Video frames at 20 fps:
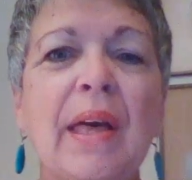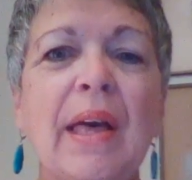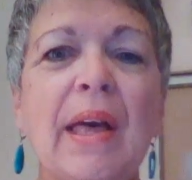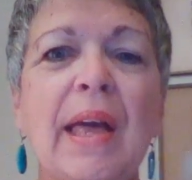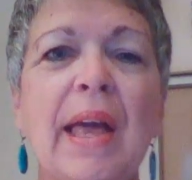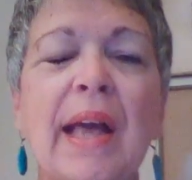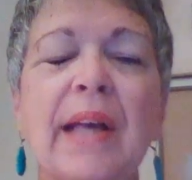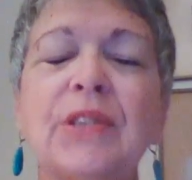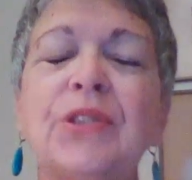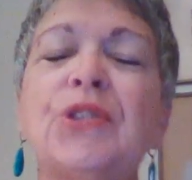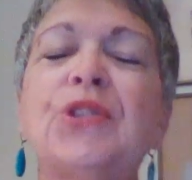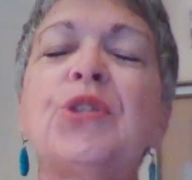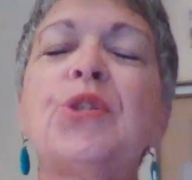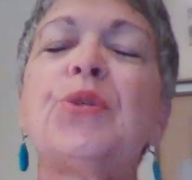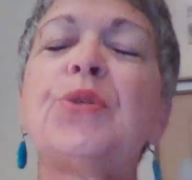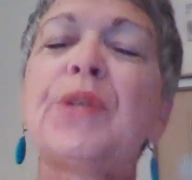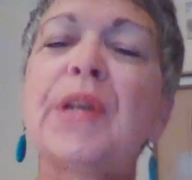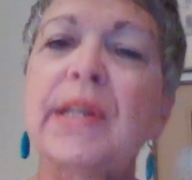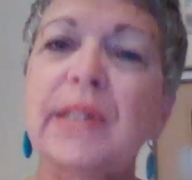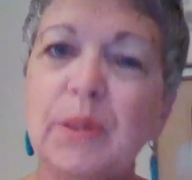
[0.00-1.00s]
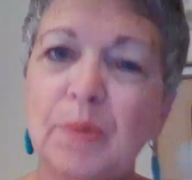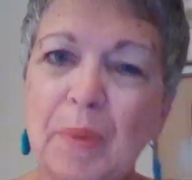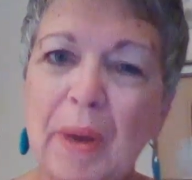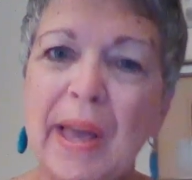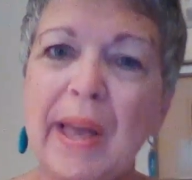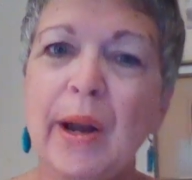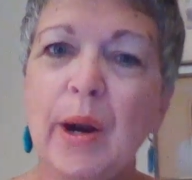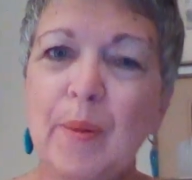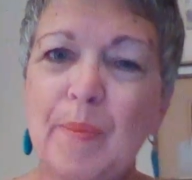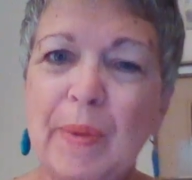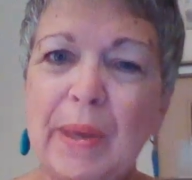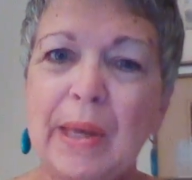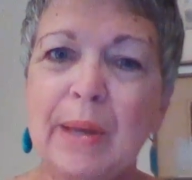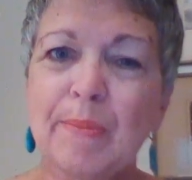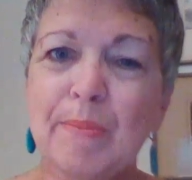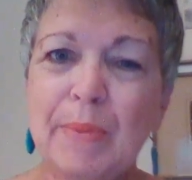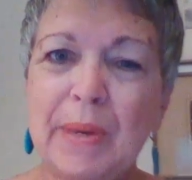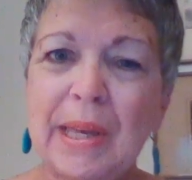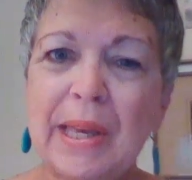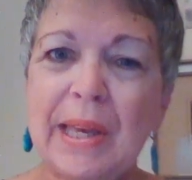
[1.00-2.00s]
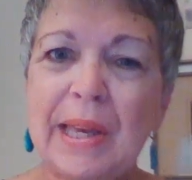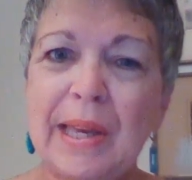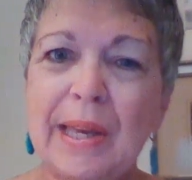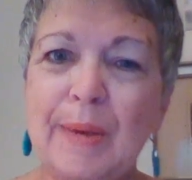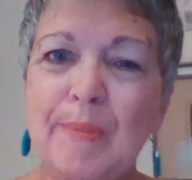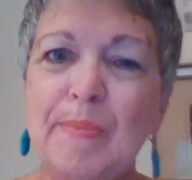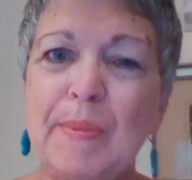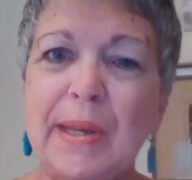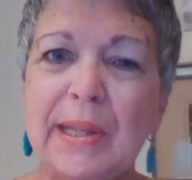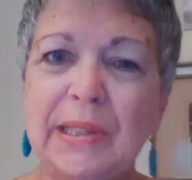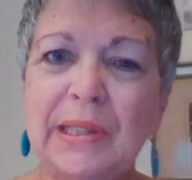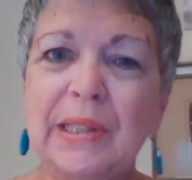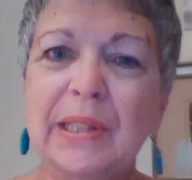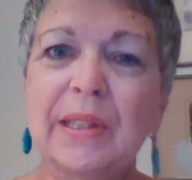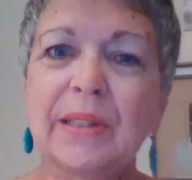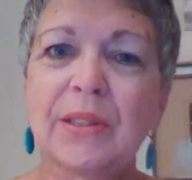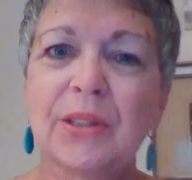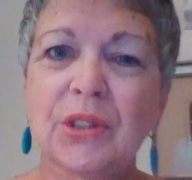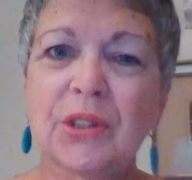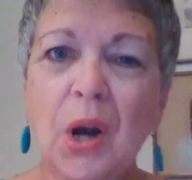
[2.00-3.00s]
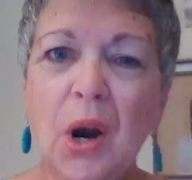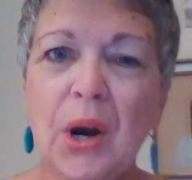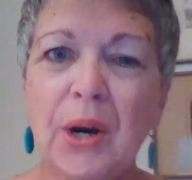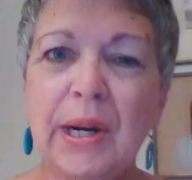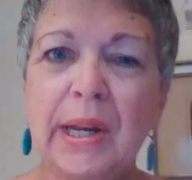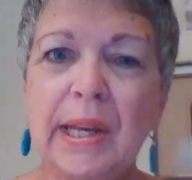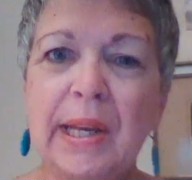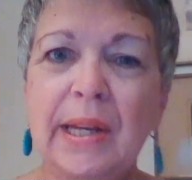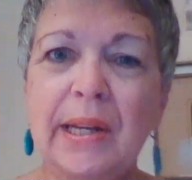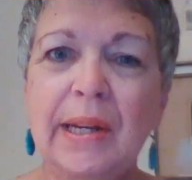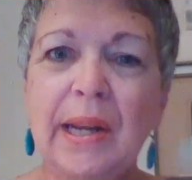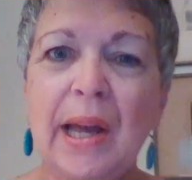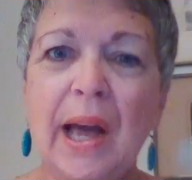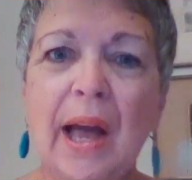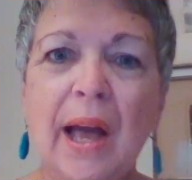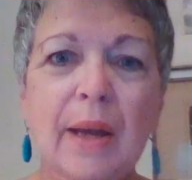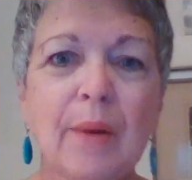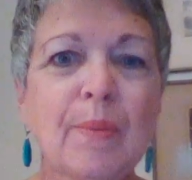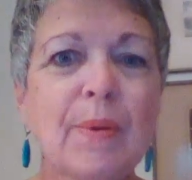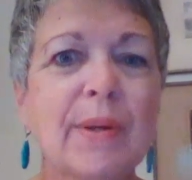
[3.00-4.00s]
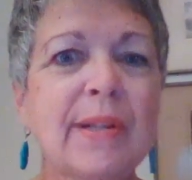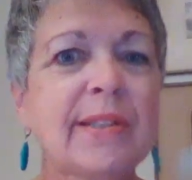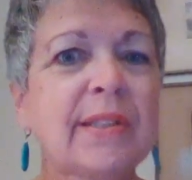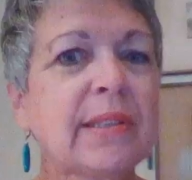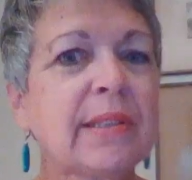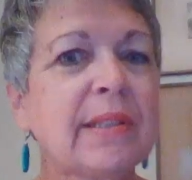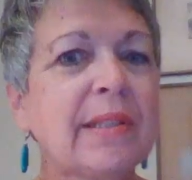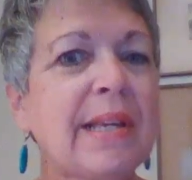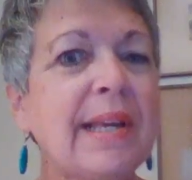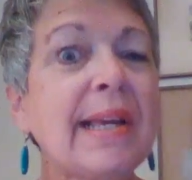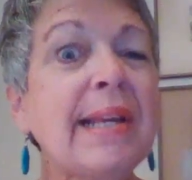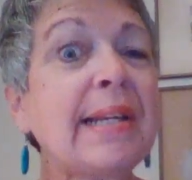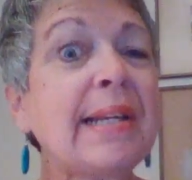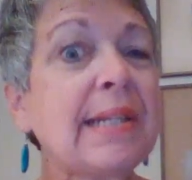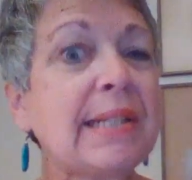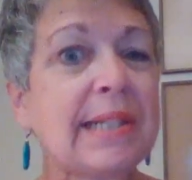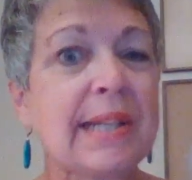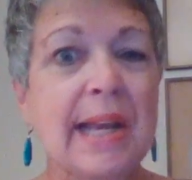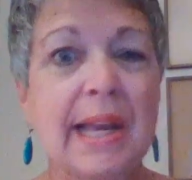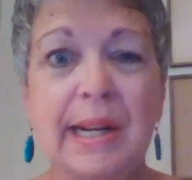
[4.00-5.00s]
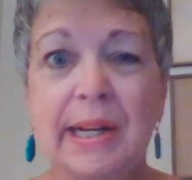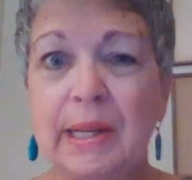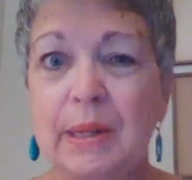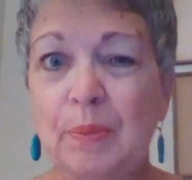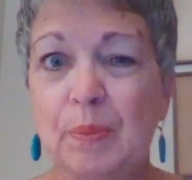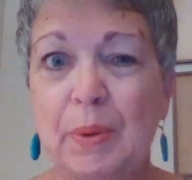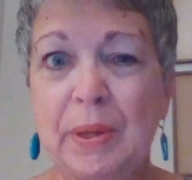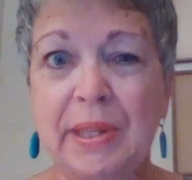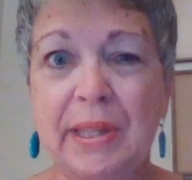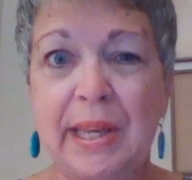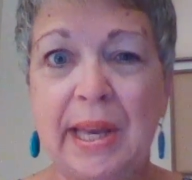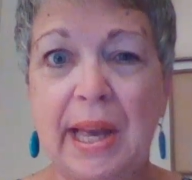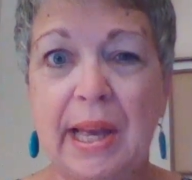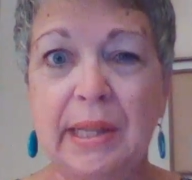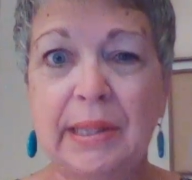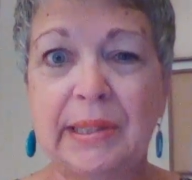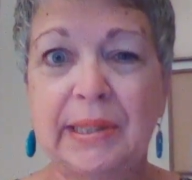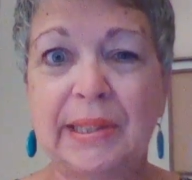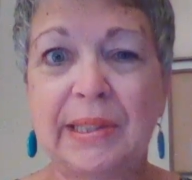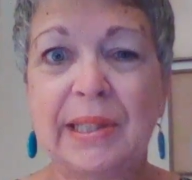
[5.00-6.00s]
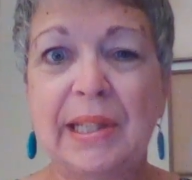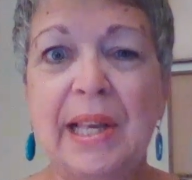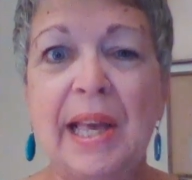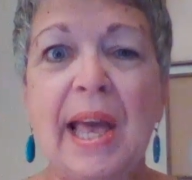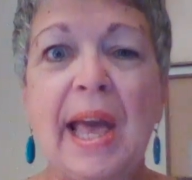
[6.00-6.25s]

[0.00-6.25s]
as soon as my Airbnb business started, I was inundated with guests,